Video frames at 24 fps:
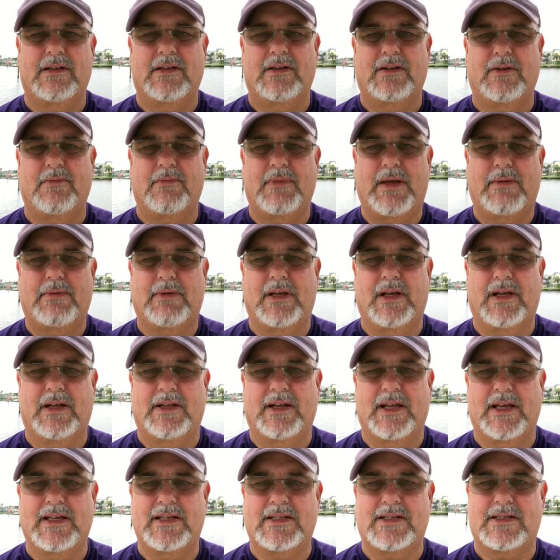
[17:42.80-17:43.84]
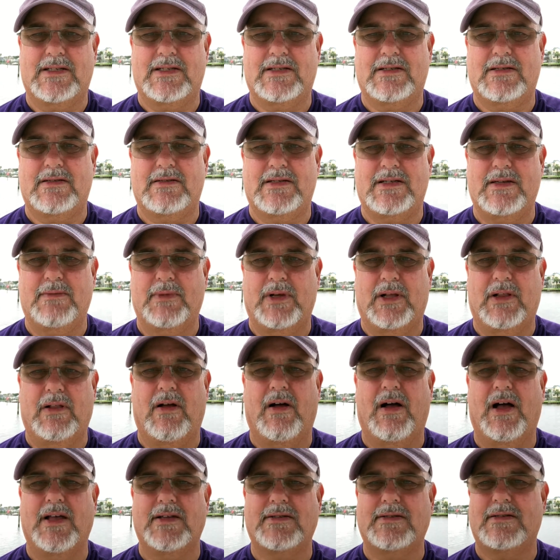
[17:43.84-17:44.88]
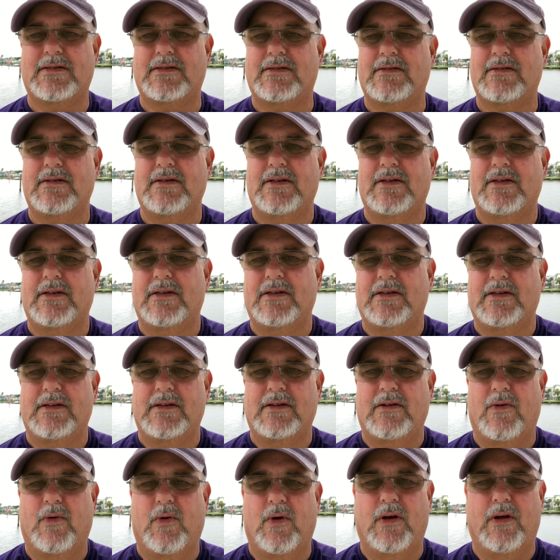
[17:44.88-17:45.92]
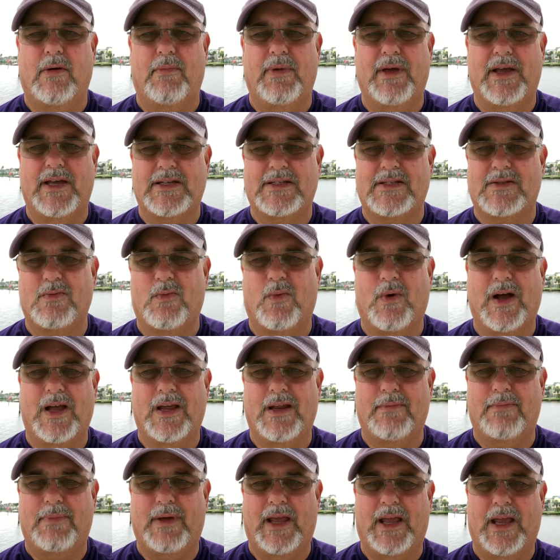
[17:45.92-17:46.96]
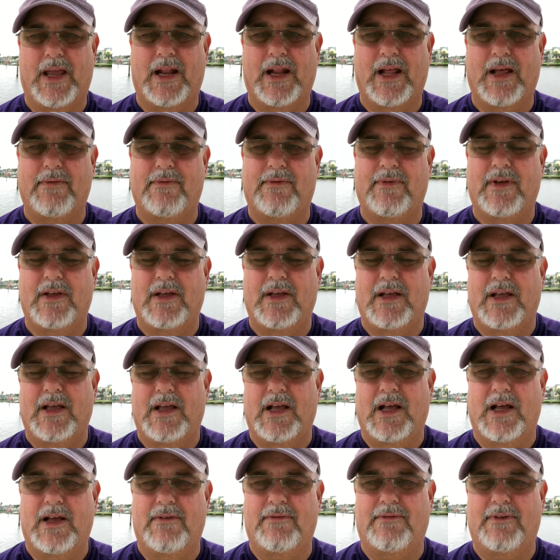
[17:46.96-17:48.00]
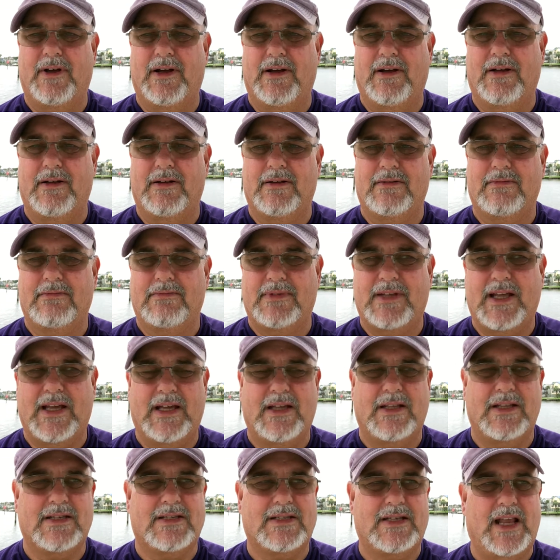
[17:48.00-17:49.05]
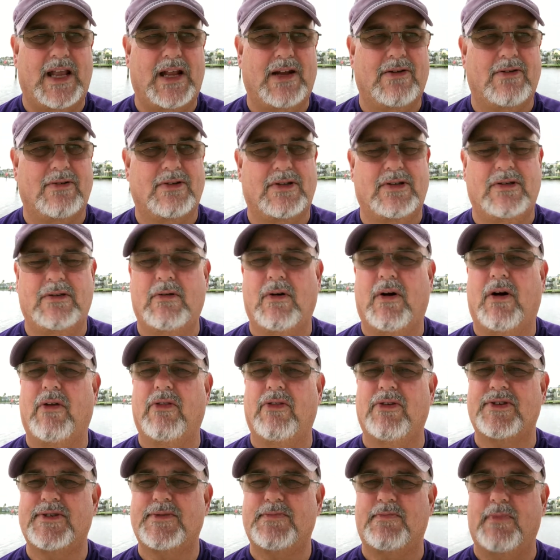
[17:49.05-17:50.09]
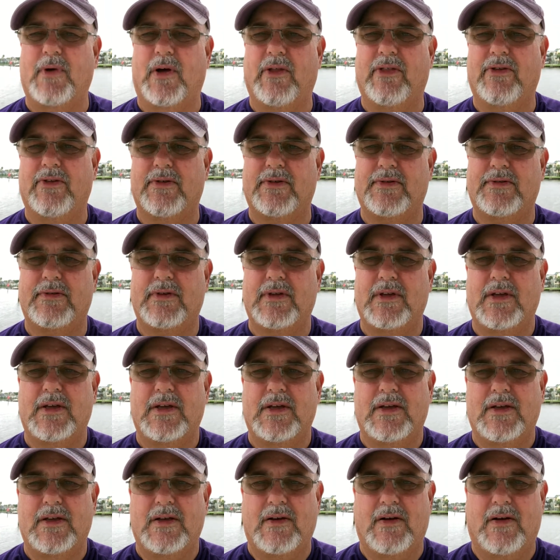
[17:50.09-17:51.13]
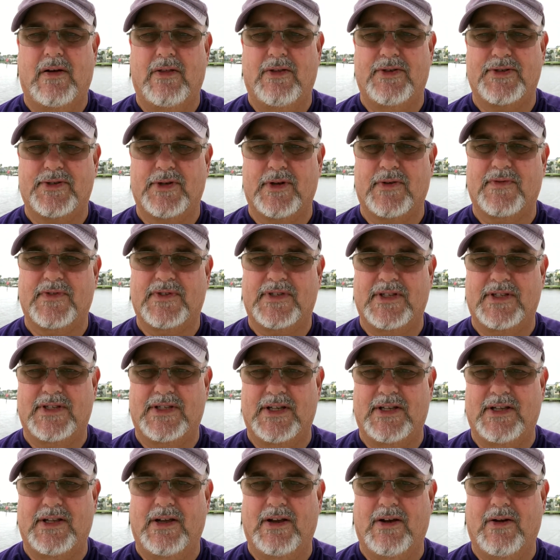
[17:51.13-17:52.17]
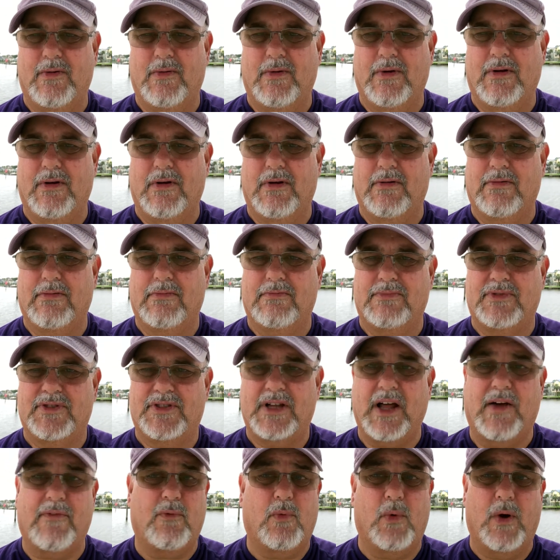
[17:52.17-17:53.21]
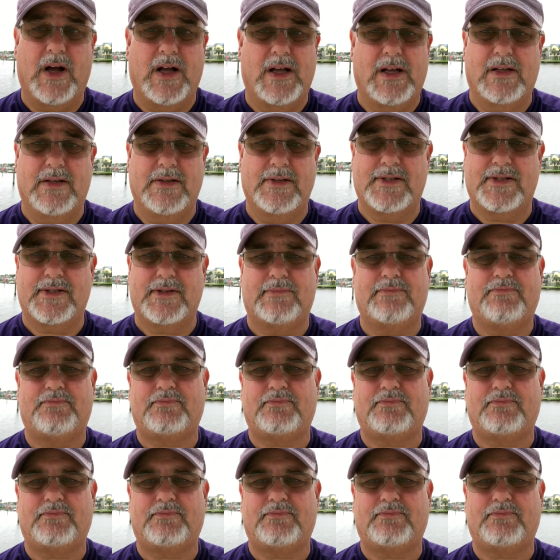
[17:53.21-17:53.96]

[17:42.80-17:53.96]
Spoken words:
Maybe a nice semi-gloss, oil-based white paint. I've taken the sander to all the surfaces in there where stuff was,